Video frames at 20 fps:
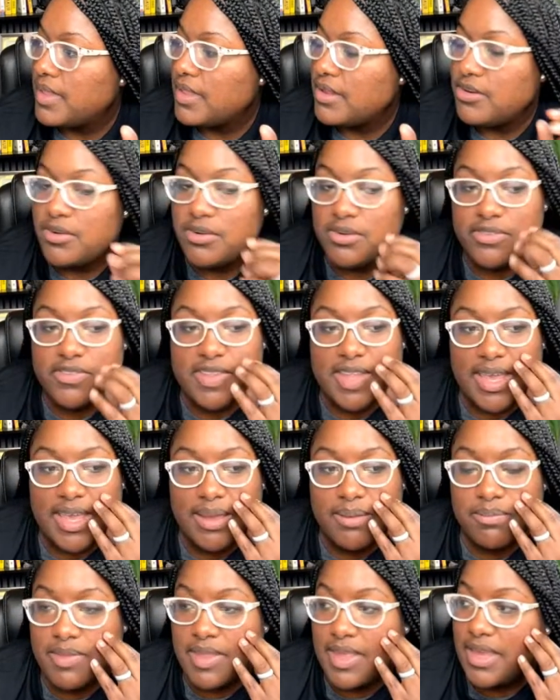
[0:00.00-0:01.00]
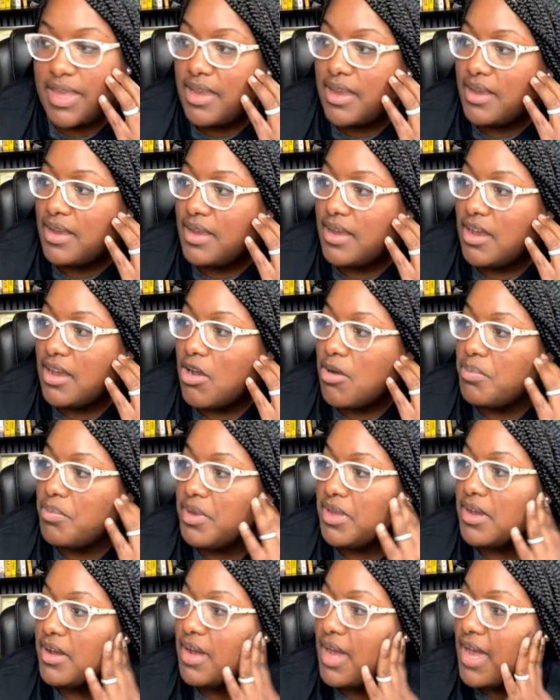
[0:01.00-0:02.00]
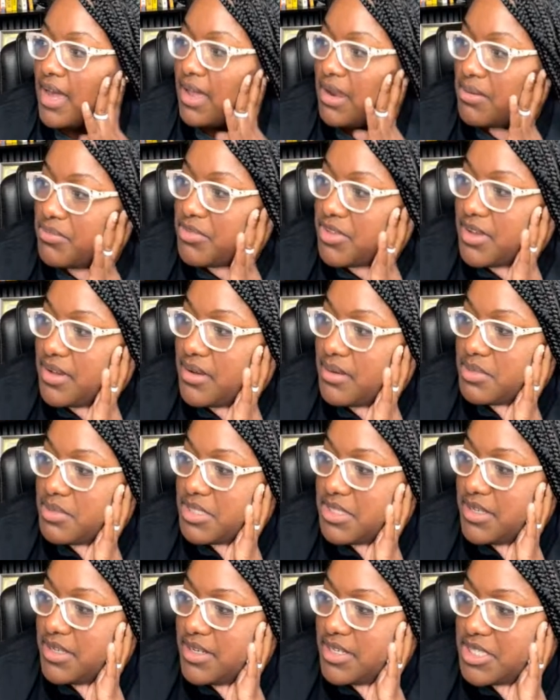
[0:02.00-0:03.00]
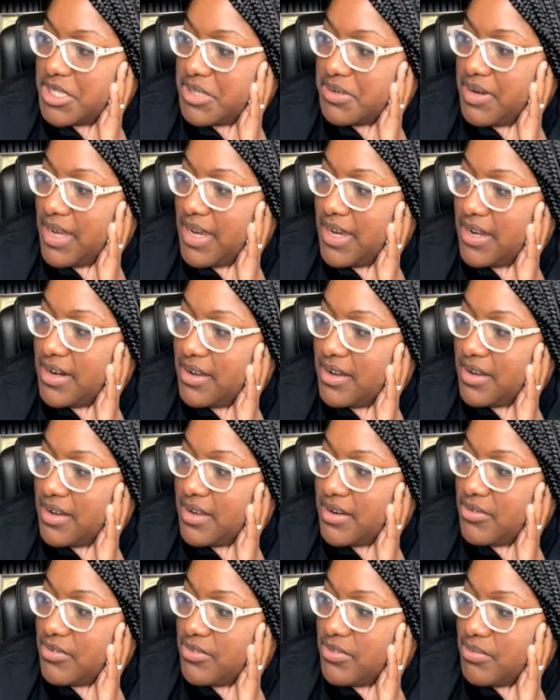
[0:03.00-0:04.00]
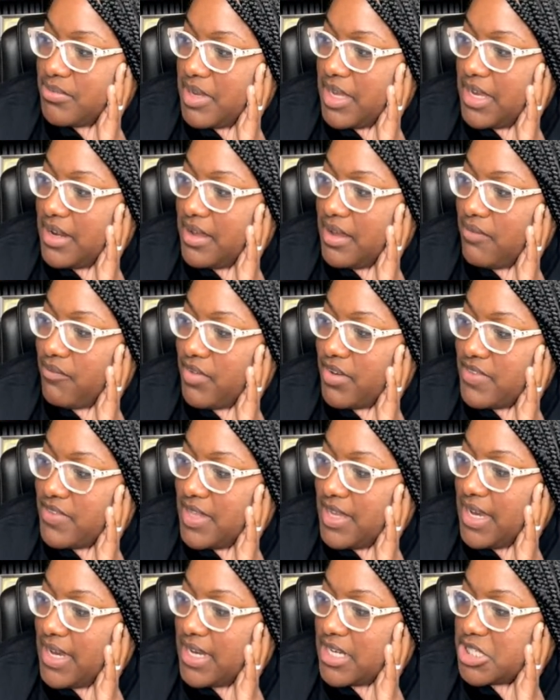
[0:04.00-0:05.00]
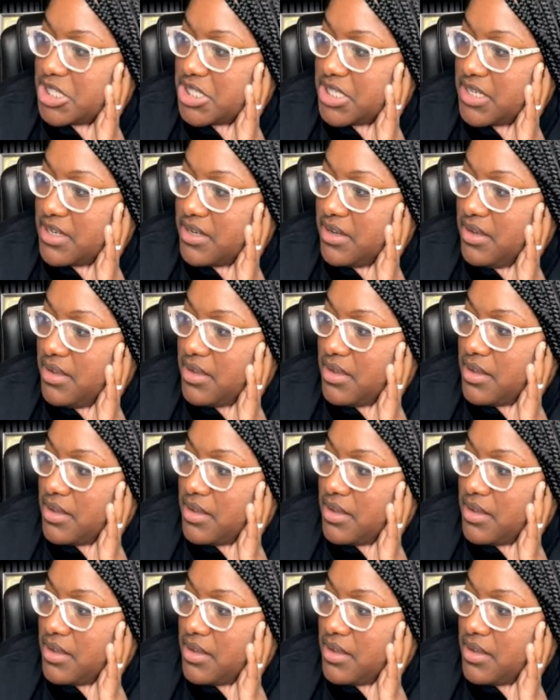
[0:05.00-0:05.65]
Do the same thing. Open your columns up. Just look at your data. Do some data investigation.